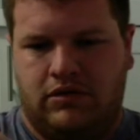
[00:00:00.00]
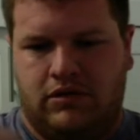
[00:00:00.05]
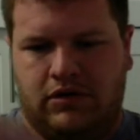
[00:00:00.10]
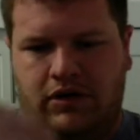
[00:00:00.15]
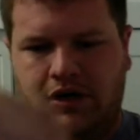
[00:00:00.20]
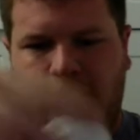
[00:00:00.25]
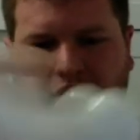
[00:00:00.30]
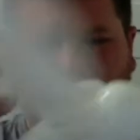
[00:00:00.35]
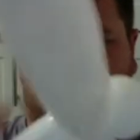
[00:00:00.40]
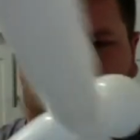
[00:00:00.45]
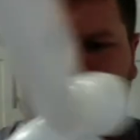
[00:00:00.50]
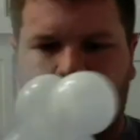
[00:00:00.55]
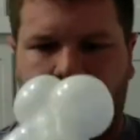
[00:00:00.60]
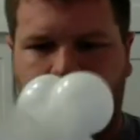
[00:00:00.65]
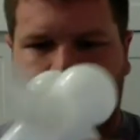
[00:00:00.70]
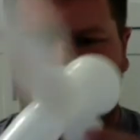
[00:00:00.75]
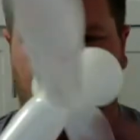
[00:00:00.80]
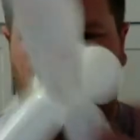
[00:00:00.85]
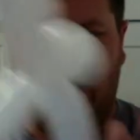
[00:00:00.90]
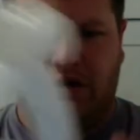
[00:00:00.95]
Okay, so
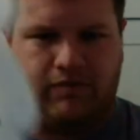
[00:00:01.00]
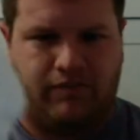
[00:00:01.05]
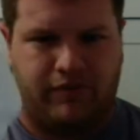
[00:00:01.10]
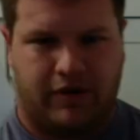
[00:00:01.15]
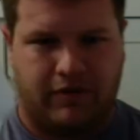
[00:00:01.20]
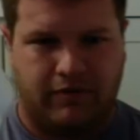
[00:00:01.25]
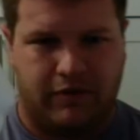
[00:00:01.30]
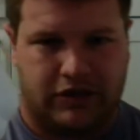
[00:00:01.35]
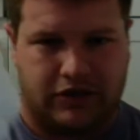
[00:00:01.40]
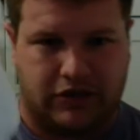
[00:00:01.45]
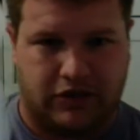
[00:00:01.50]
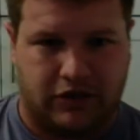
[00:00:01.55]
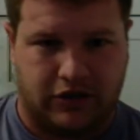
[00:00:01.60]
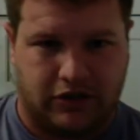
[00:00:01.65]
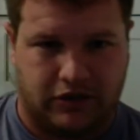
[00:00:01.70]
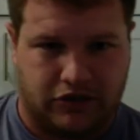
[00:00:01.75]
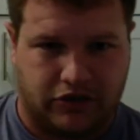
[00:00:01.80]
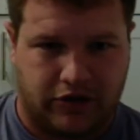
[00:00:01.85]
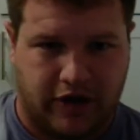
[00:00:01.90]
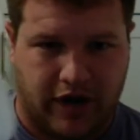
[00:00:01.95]
you made pretty much a
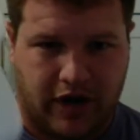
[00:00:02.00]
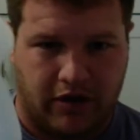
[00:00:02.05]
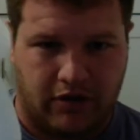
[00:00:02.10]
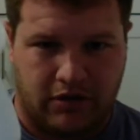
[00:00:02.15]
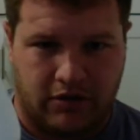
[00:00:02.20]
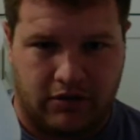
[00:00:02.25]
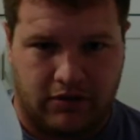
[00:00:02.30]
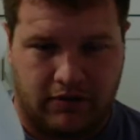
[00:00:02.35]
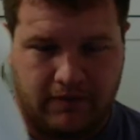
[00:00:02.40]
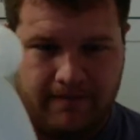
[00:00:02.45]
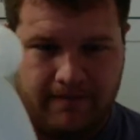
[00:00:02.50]
little triangle.